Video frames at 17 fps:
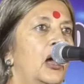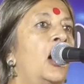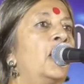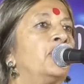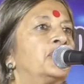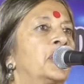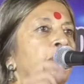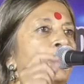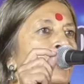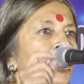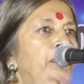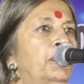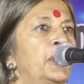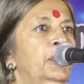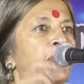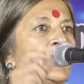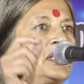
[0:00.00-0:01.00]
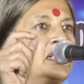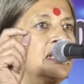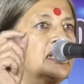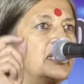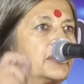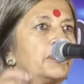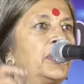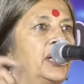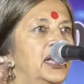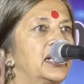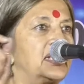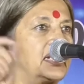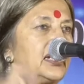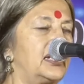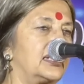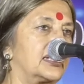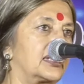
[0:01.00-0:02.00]
of the people with
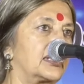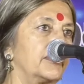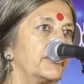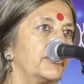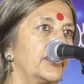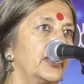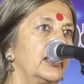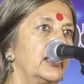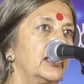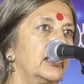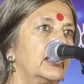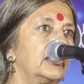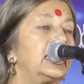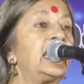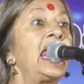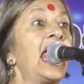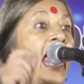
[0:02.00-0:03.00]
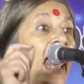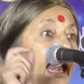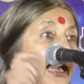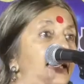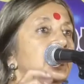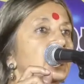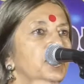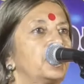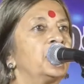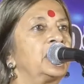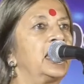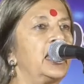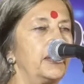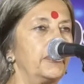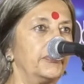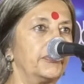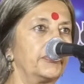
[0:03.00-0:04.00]
disabilities, the act for
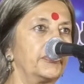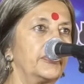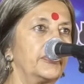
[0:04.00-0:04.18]
them.